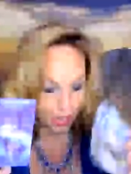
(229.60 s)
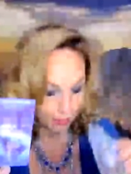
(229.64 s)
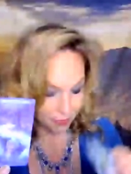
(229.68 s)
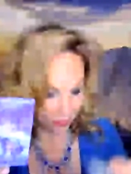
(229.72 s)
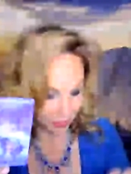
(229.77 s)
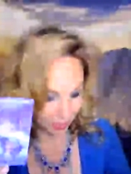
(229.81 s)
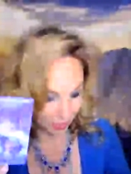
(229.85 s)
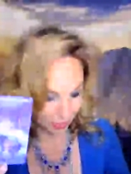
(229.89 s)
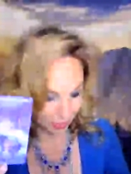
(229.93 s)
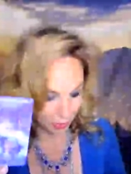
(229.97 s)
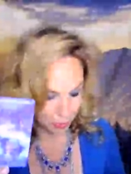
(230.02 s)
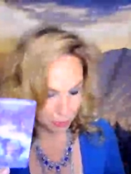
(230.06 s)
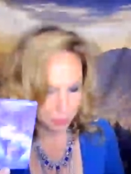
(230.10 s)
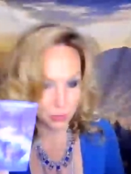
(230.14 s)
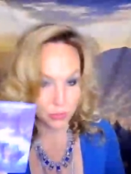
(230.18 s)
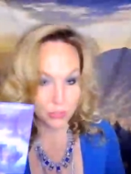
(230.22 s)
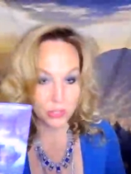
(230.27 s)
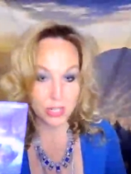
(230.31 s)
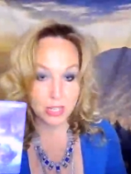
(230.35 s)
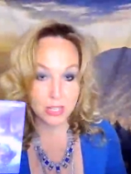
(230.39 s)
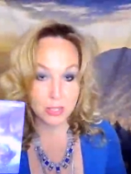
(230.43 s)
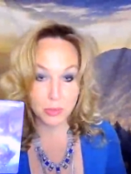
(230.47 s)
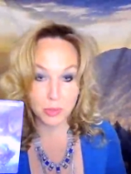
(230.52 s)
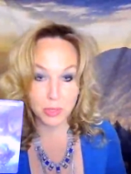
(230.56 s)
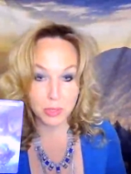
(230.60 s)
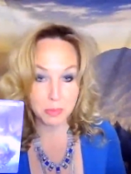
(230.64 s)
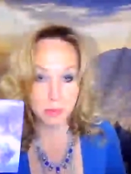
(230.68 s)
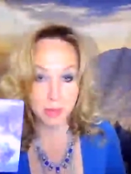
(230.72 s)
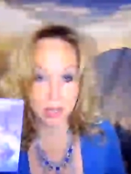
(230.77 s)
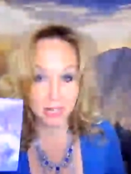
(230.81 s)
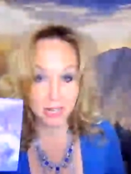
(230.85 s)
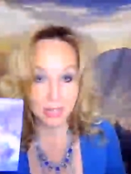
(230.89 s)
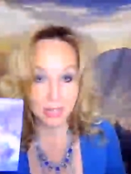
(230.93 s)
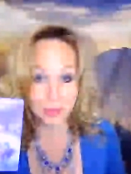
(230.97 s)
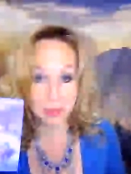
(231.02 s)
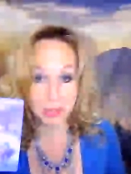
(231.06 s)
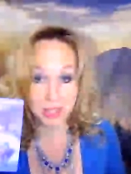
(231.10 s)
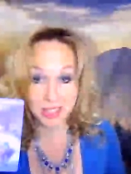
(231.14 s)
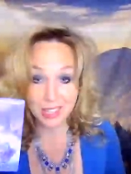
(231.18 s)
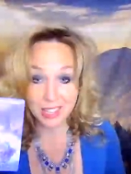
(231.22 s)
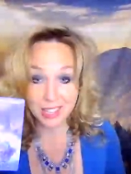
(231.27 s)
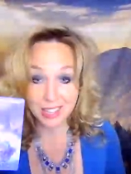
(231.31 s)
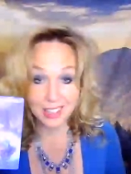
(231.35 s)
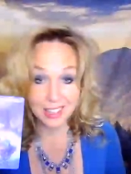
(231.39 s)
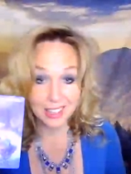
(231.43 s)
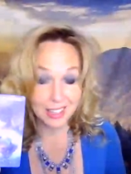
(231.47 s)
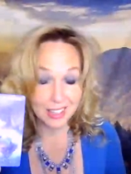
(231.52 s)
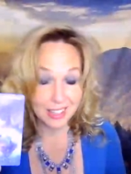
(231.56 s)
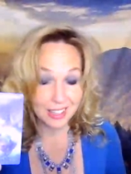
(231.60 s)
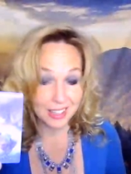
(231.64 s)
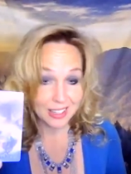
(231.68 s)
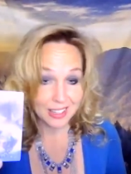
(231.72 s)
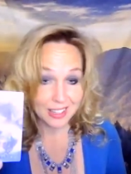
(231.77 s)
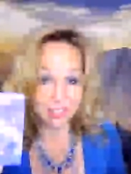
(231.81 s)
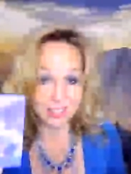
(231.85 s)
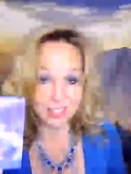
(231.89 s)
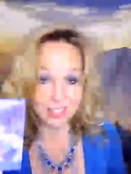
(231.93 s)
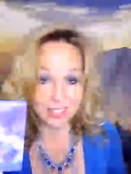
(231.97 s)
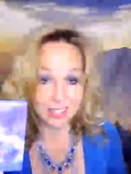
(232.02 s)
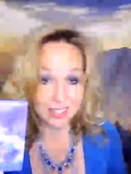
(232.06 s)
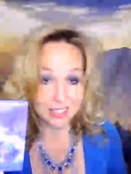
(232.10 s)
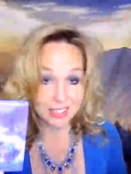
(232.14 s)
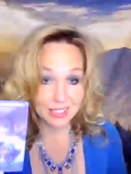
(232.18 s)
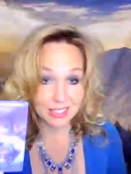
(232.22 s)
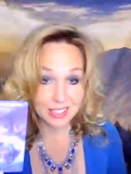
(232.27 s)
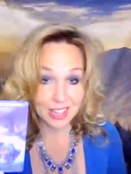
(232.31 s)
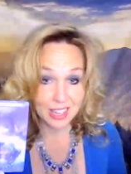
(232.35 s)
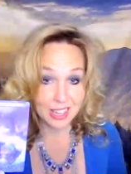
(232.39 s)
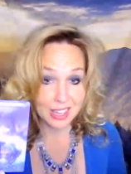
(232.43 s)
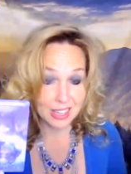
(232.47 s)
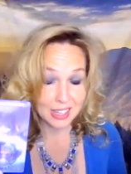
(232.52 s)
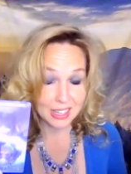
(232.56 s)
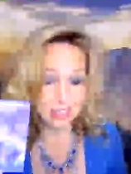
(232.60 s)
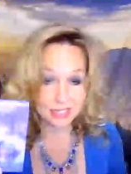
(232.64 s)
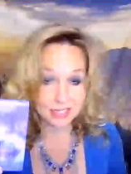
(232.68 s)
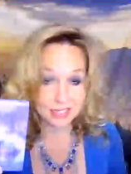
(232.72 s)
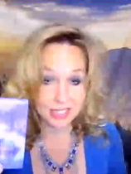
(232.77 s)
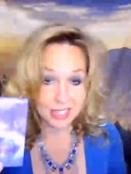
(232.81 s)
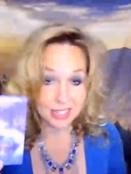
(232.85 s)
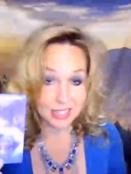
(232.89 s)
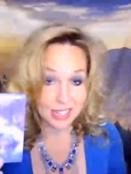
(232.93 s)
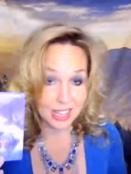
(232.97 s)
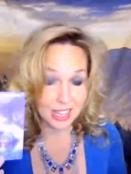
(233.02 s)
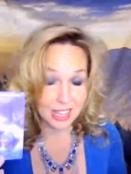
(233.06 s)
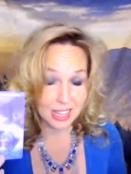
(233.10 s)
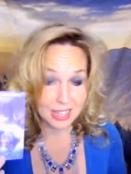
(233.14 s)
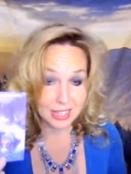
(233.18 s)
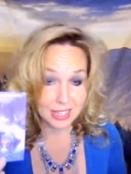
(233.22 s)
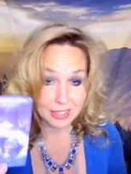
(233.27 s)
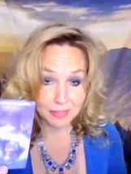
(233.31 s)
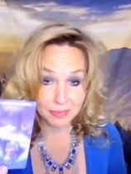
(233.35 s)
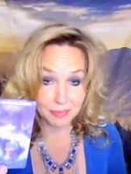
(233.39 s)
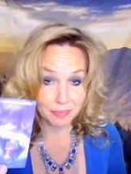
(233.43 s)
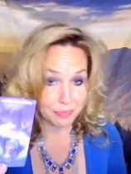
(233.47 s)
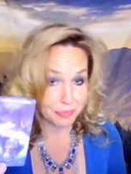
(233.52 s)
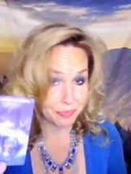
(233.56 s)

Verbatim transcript: and the other person is responding with yeah, like I